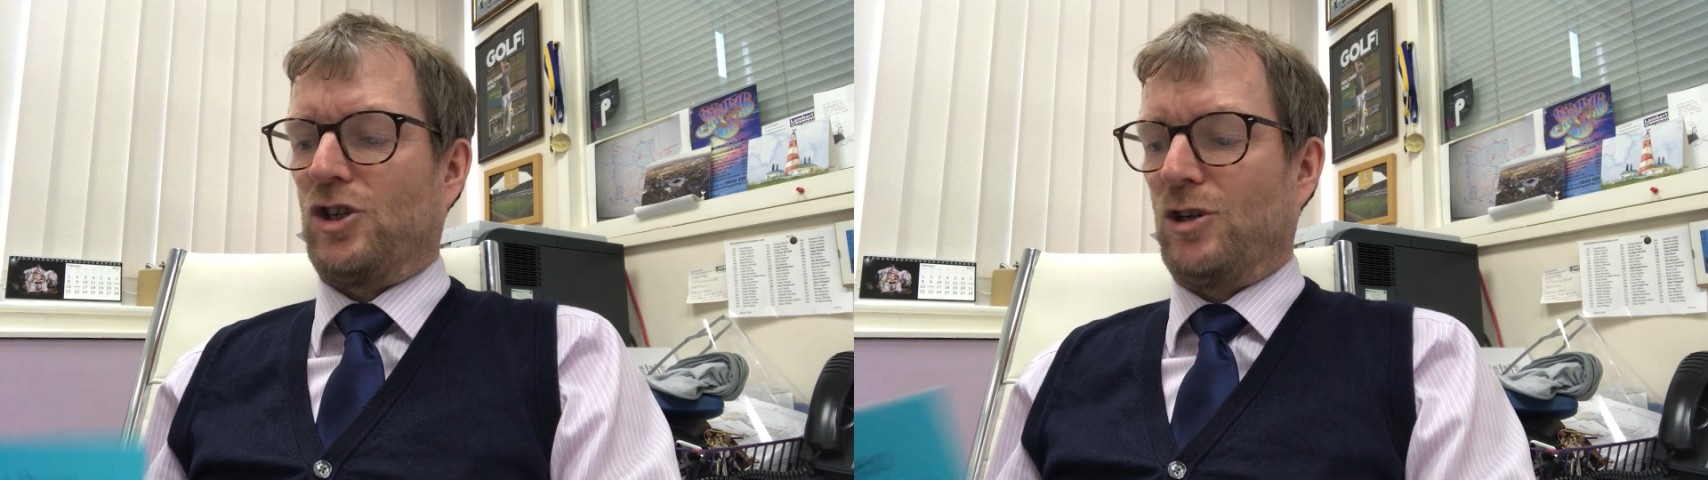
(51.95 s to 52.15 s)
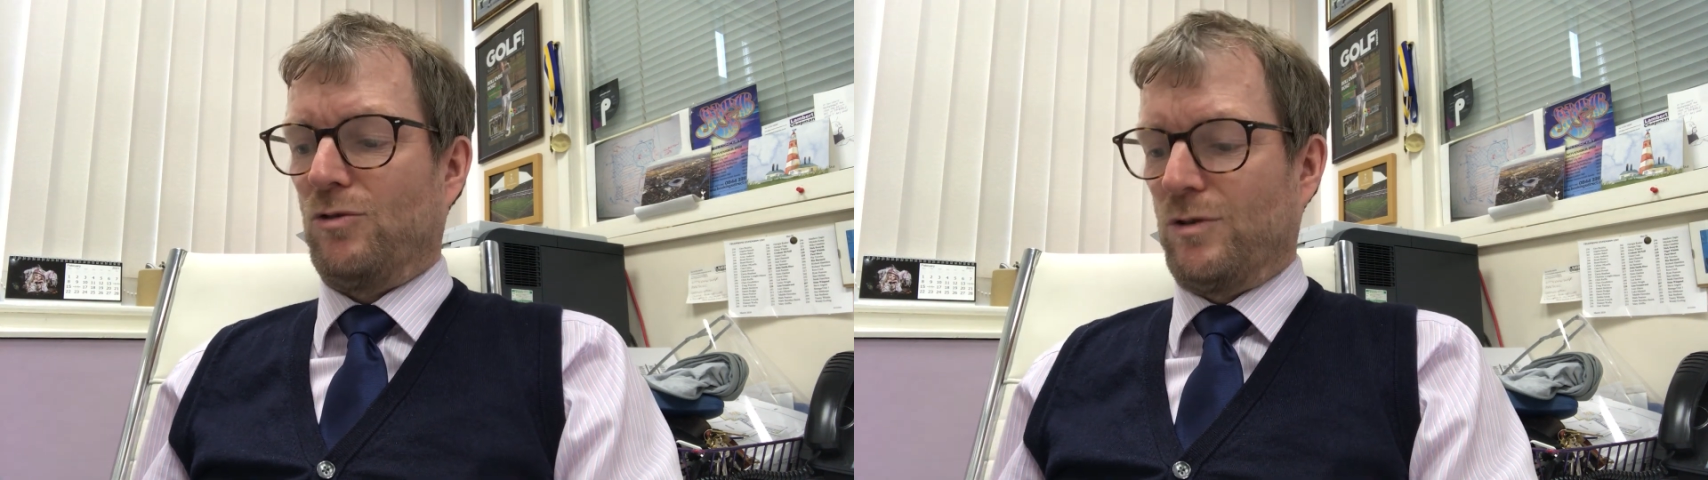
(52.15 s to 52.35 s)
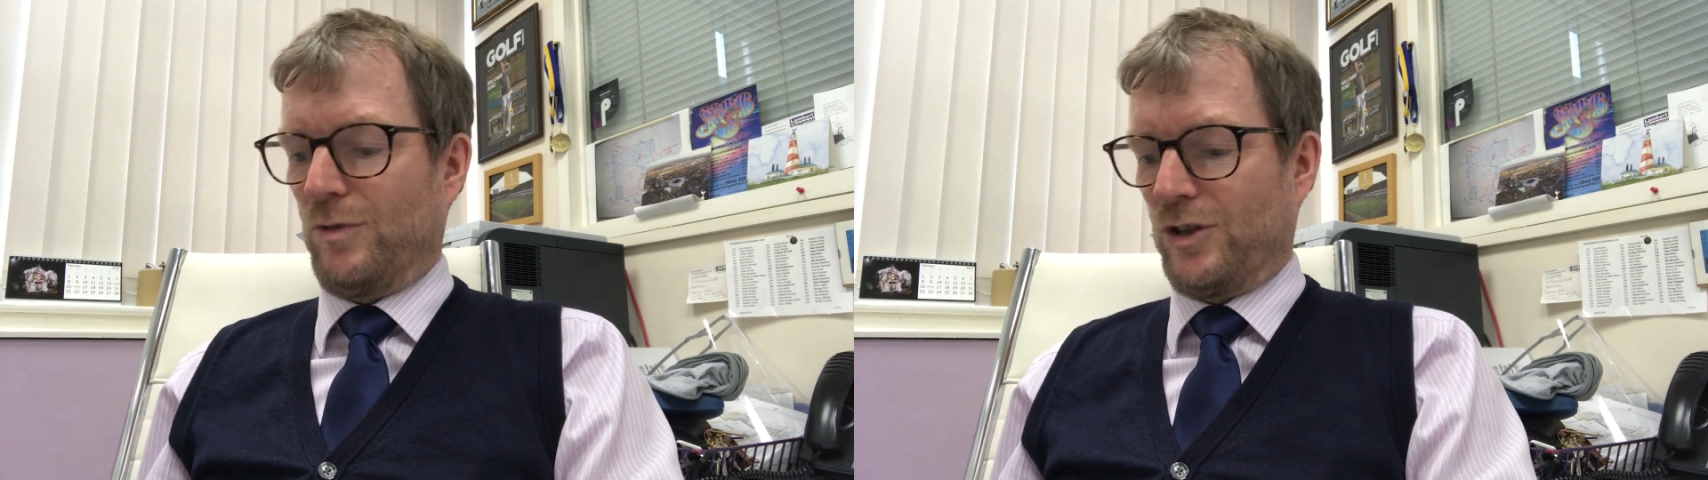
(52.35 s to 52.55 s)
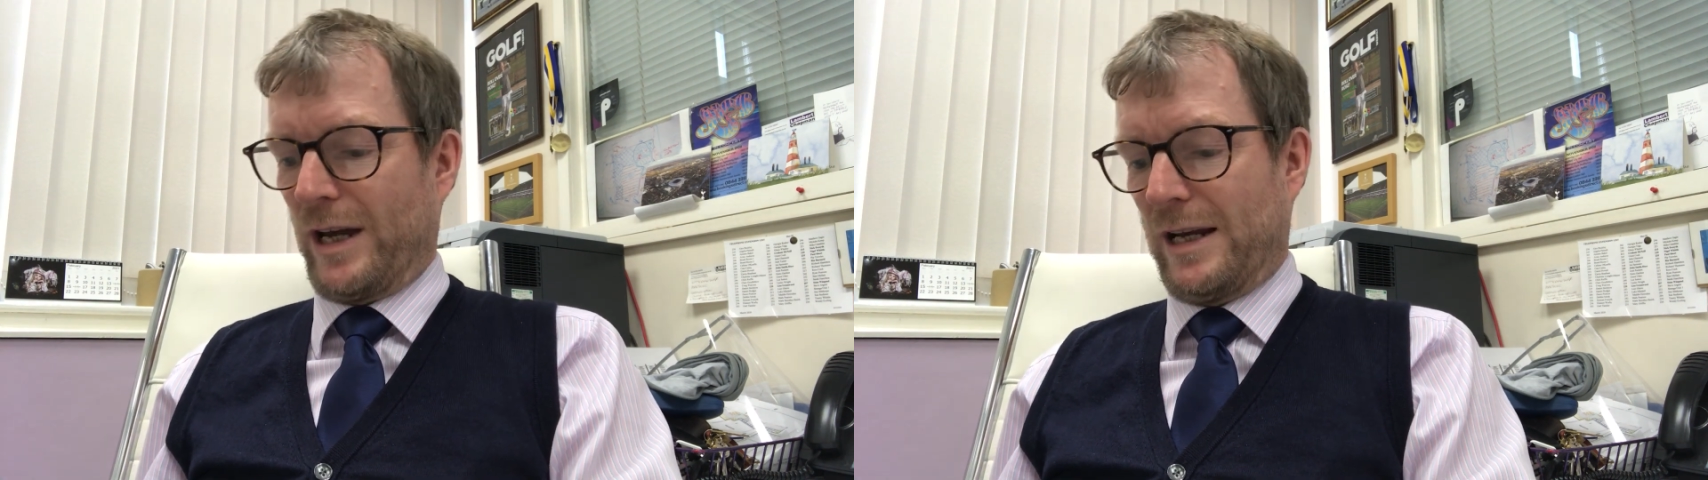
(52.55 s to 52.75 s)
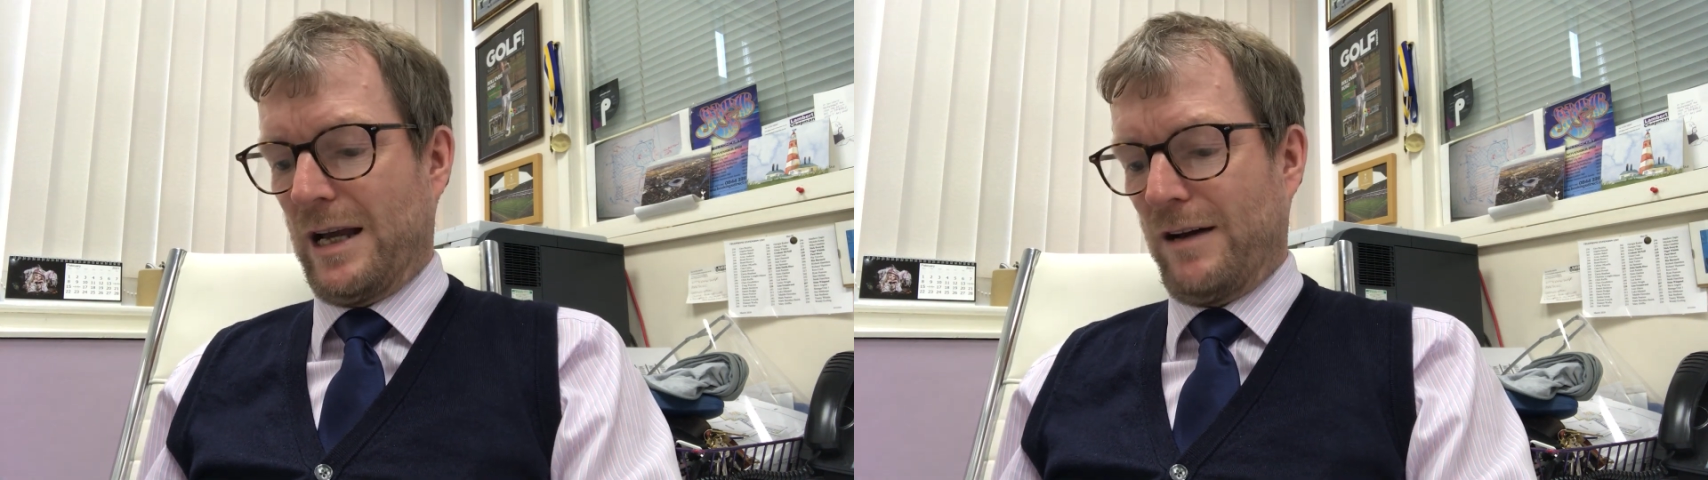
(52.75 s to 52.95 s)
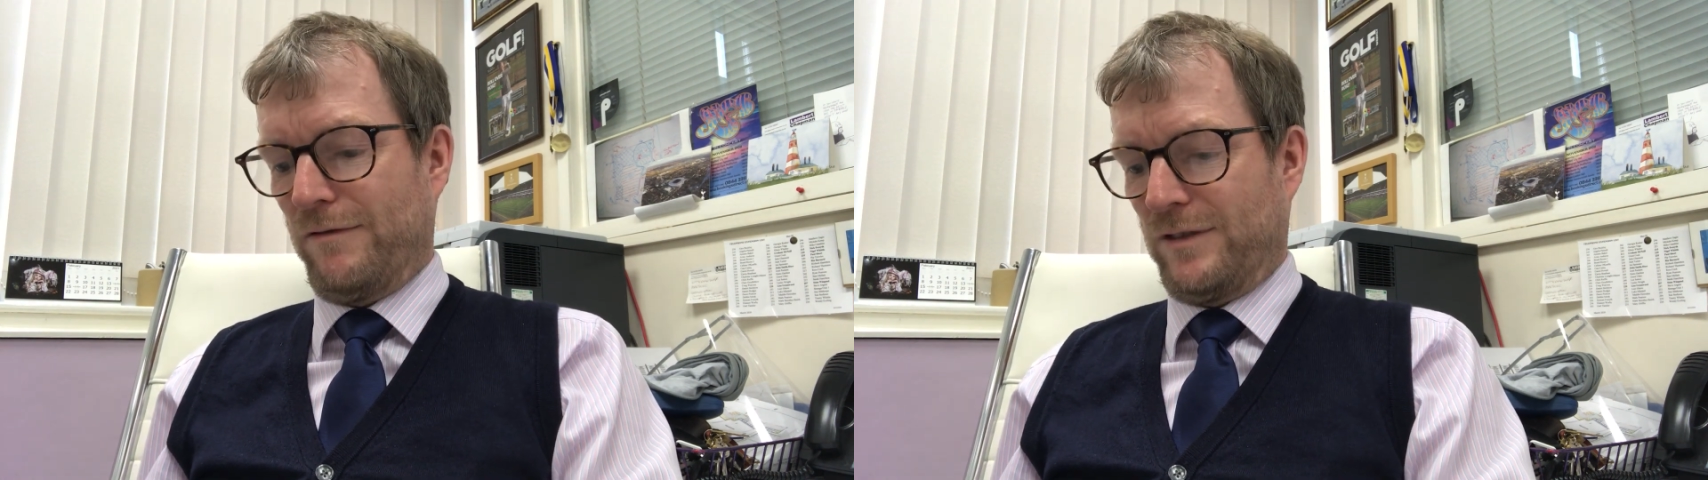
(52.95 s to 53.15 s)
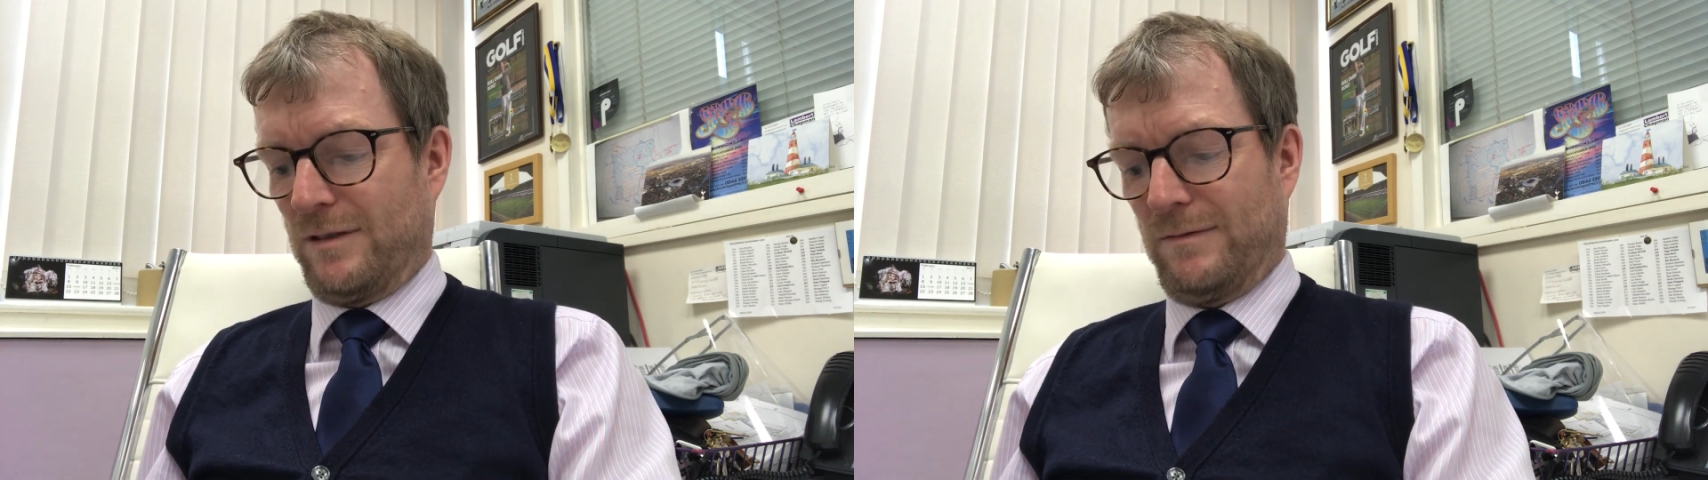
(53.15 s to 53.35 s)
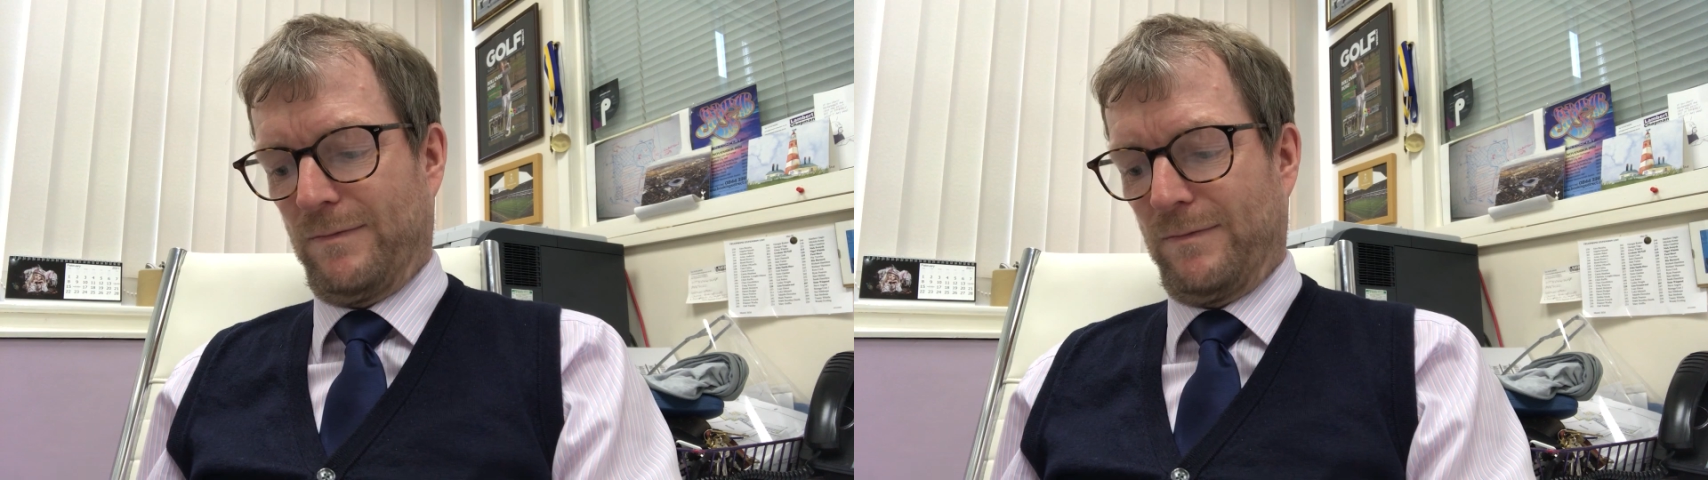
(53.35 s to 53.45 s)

children, which they loved,